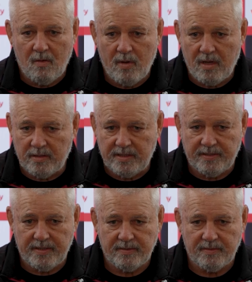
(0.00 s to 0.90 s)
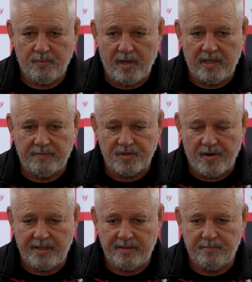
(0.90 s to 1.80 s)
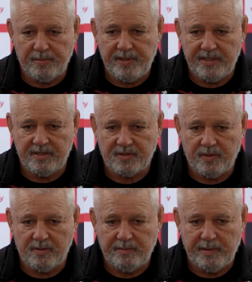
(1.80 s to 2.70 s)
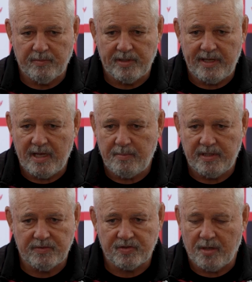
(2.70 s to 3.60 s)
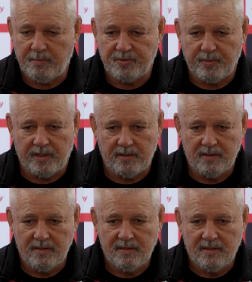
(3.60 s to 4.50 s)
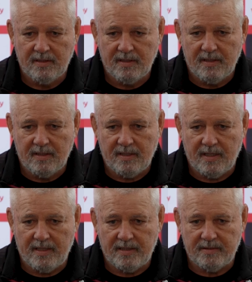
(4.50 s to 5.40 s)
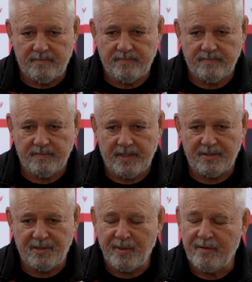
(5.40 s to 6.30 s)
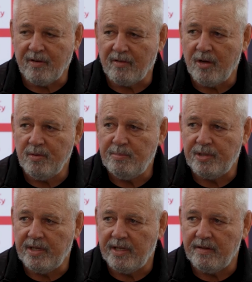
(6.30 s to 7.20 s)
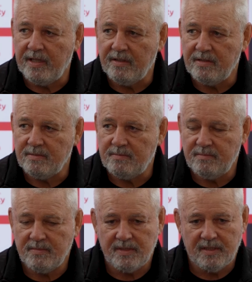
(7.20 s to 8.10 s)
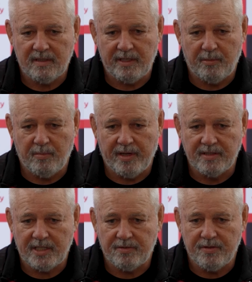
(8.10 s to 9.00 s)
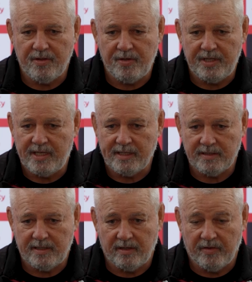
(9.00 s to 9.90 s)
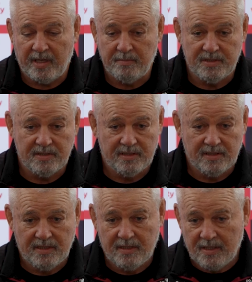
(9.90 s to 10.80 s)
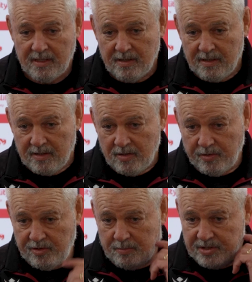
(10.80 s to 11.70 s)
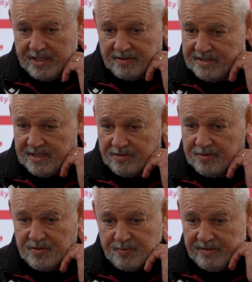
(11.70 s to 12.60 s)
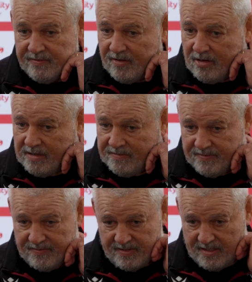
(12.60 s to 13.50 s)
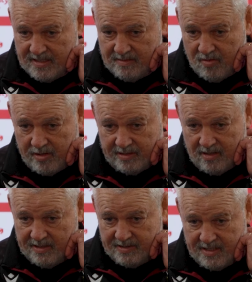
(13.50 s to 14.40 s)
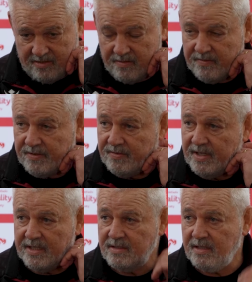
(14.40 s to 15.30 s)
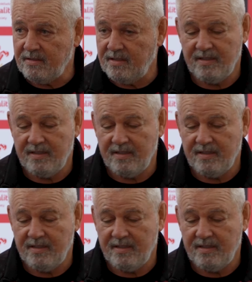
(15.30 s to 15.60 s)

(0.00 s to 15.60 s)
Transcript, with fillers: Well, this, the way they've trained and prepared this week, we've been really happy to scrummage well. Um, it's a big front row we're putting out there. Leon Brown's 130 kilograms. Corey Domachowski's 125, uh, Ryan Elias 115. So